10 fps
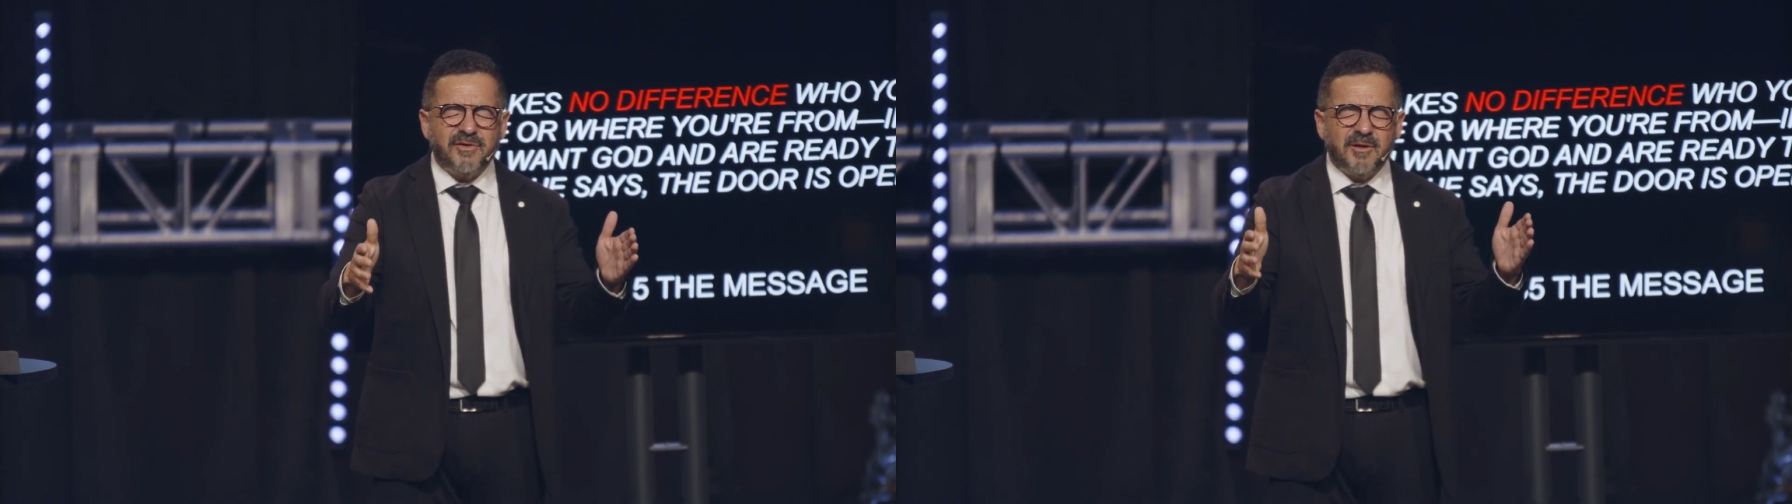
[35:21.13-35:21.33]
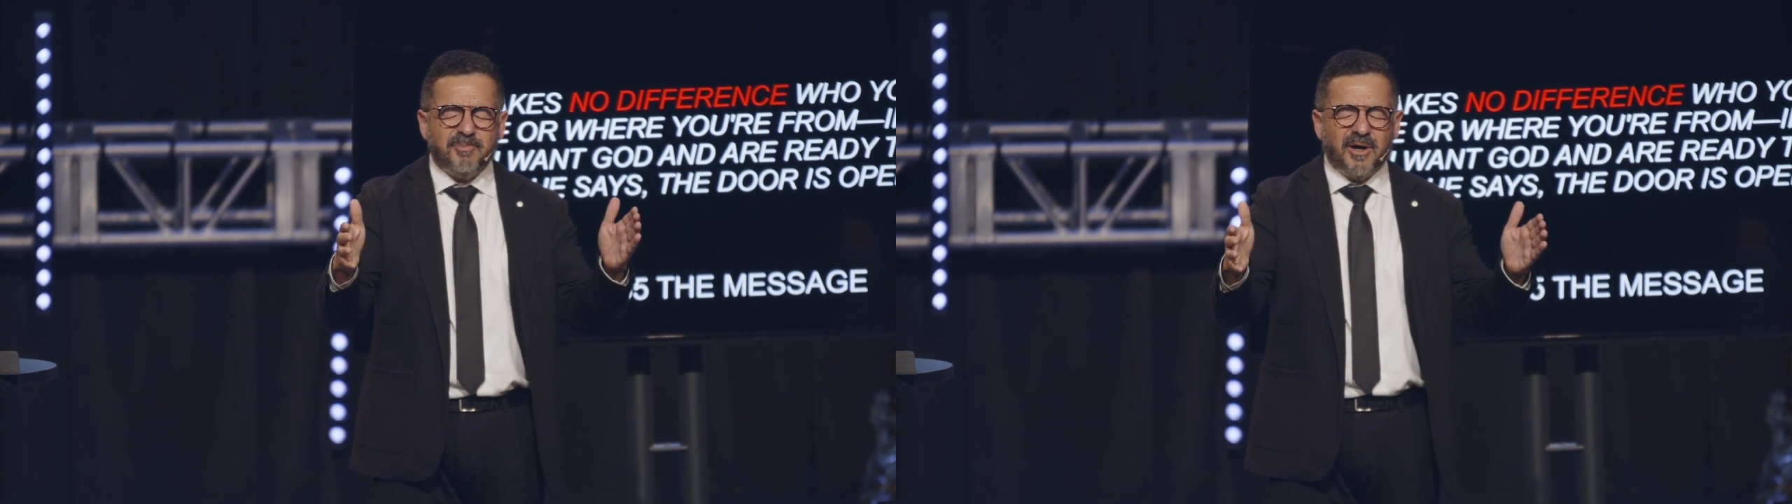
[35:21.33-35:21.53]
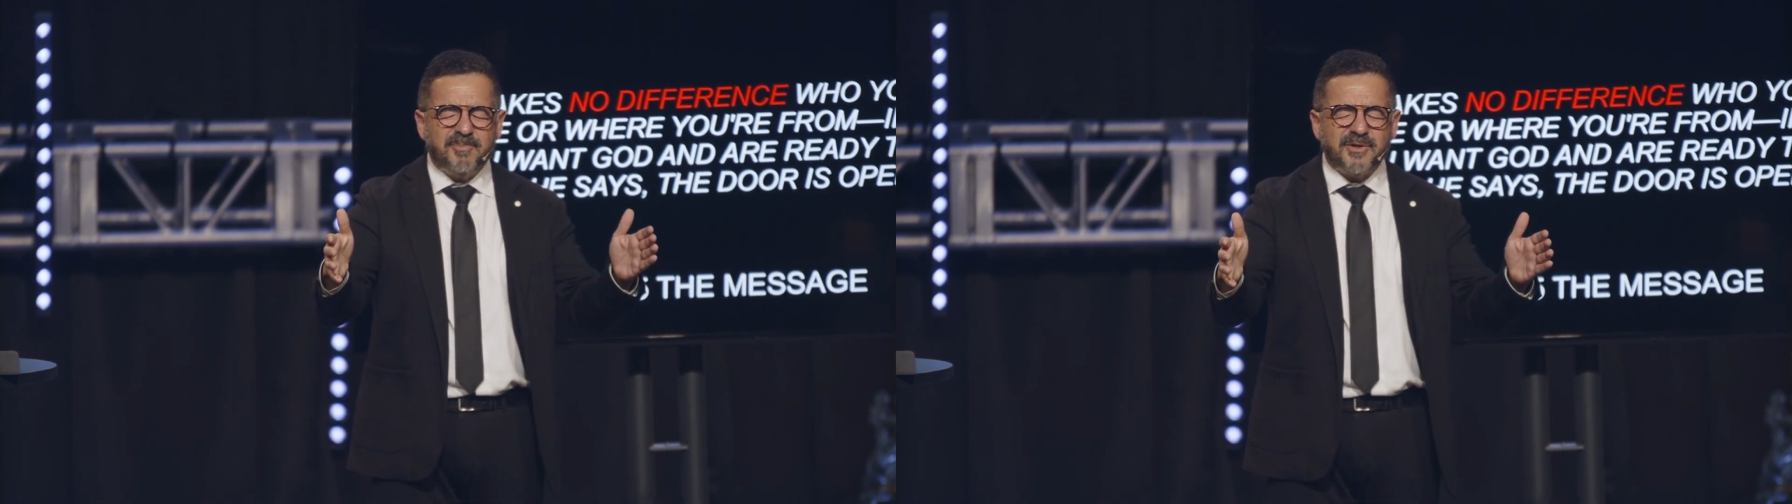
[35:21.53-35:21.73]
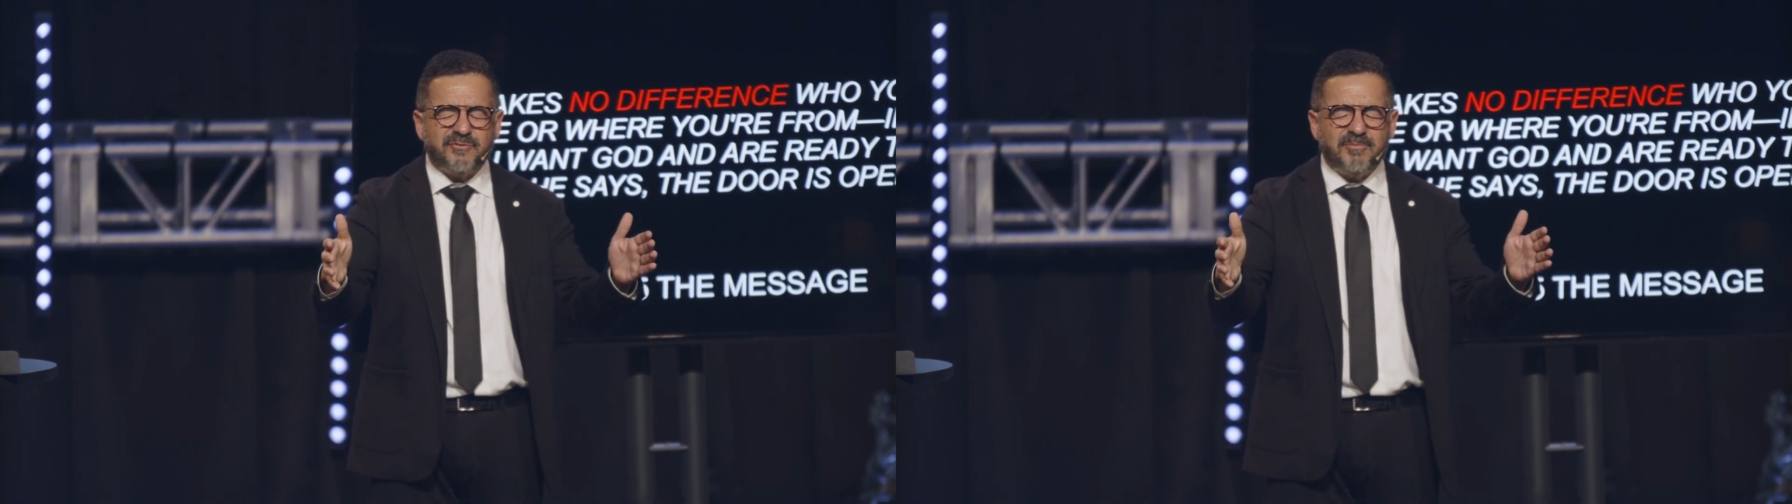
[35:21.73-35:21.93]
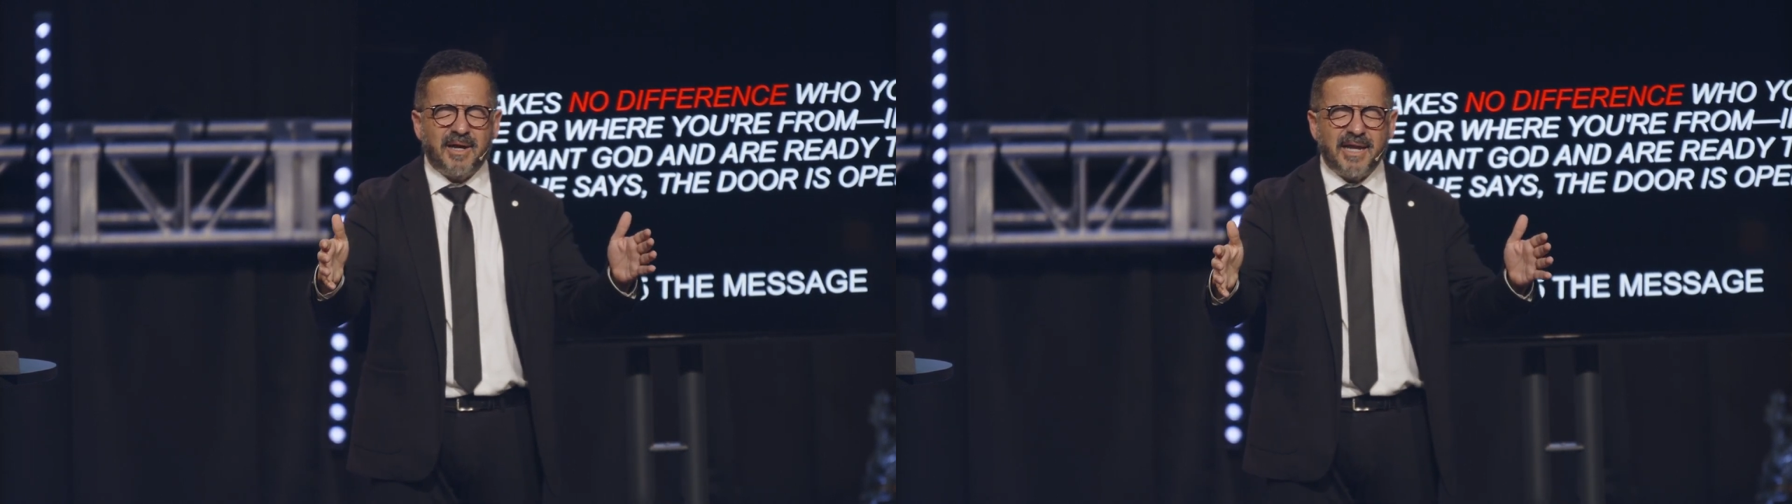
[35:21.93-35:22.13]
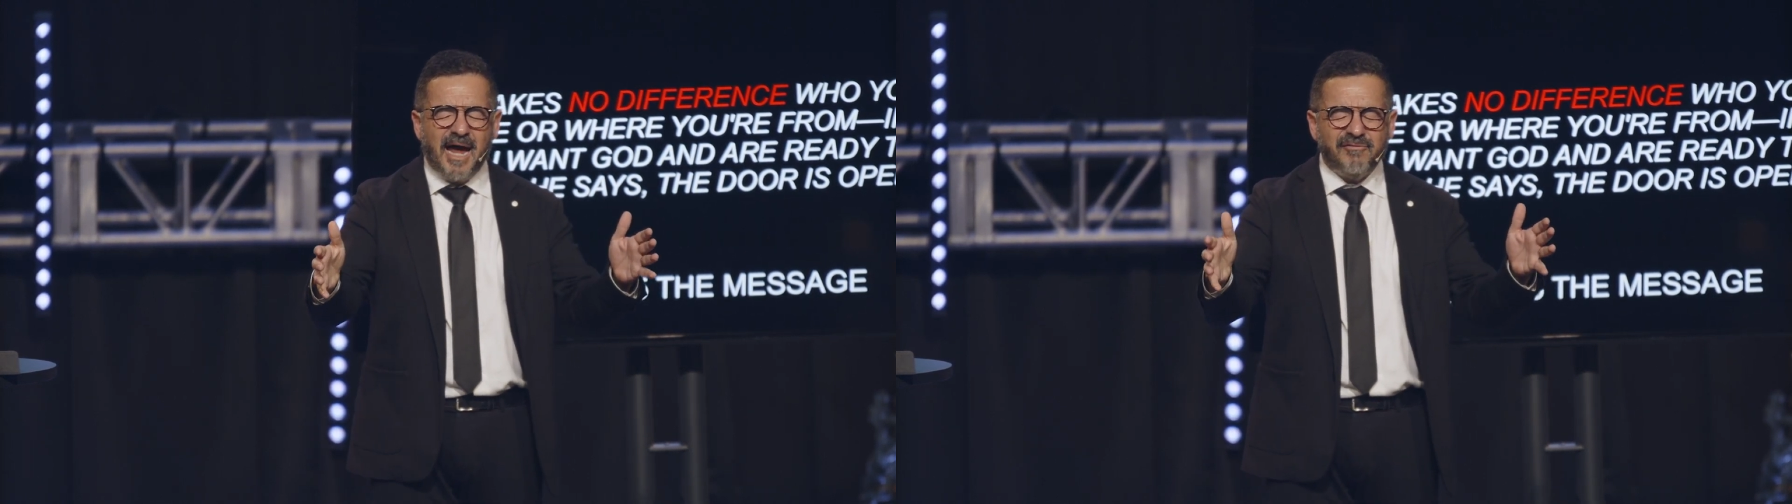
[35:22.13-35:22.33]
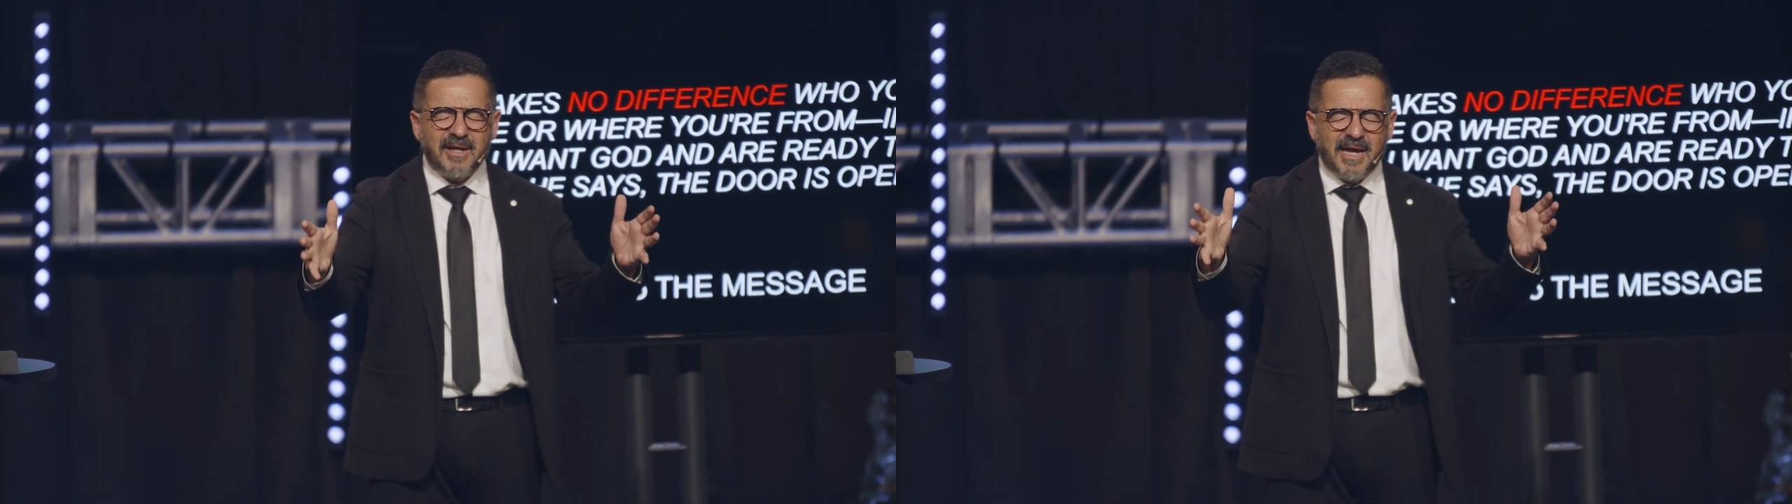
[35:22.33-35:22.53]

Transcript: the purpose for my life